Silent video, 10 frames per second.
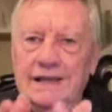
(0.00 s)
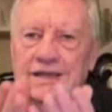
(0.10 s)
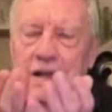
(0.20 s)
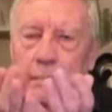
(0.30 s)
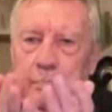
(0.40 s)

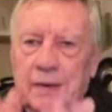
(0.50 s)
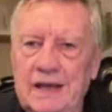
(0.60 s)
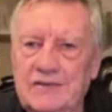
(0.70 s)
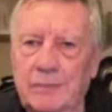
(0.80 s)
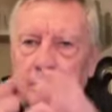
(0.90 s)
It's a
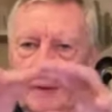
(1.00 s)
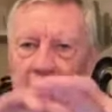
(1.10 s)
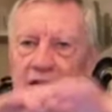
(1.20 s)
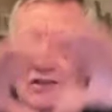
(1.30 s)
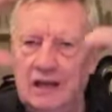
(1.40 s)
piece of
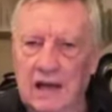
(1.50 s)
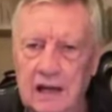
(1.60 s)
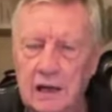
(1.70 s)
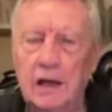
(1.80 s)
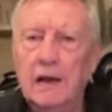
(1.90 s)

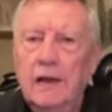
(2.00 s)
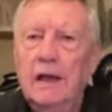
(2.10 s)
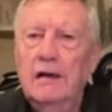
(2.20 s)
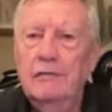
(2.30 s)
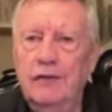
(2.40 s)
pigskin
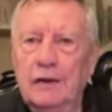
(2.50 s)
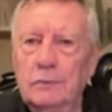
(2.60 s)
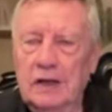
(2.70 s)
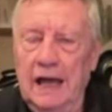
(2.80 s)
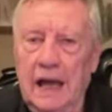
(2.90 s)

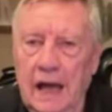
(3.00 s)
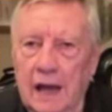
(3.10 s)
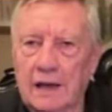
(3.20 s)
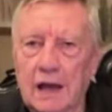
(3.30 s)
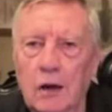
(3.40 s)
filled with
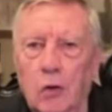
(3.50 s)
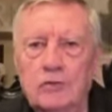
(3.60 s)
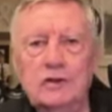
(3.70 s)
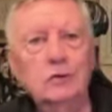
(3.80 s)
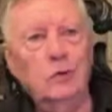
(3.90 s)
air that
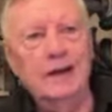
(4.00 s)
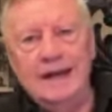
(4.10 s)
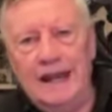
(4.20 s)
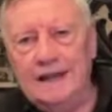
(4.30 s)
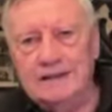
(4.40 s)
goes into a
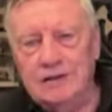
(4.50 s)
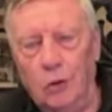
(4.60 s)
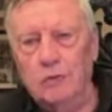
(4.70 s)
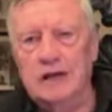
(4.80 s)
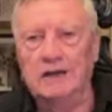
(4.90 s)
net
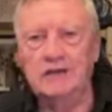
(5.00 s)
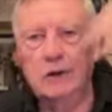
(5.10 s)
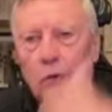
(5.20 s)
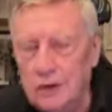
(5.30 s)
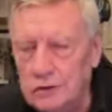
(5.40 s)
or
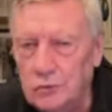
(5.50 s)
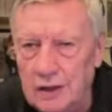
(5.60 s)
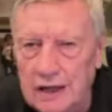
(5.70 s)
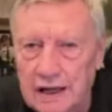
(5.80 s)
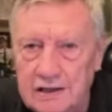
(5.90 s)
doesn't go
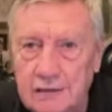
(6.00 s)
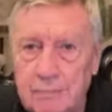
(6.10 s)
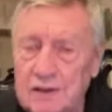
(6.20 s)
into a net.